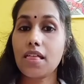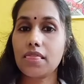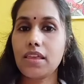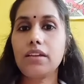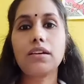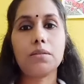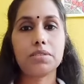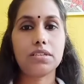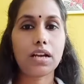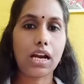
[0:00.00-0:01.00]
Then comes
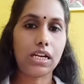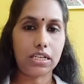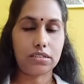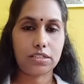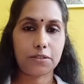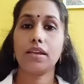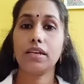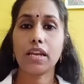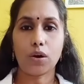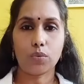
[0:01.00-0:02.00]
the content.
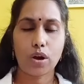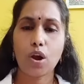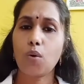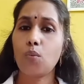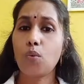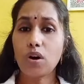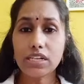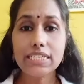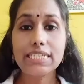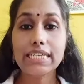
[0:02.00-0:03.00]
Now, what
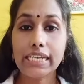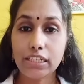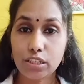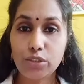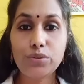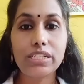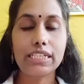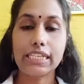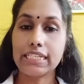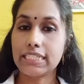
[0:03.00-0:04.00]
is
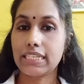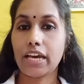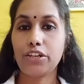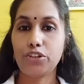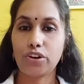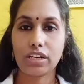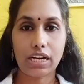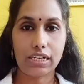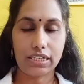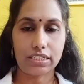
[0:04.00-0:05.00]
included inside your
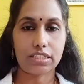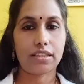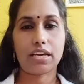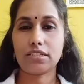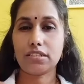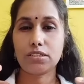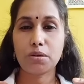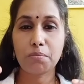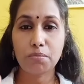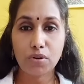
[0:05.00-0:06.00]
content? That is the
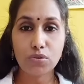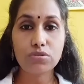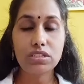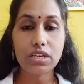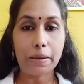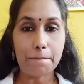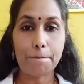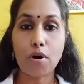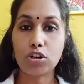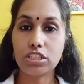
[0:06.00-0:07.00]
most
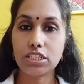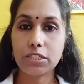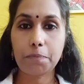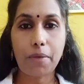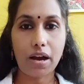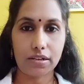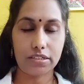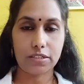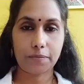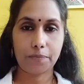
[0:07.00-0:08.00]
important part.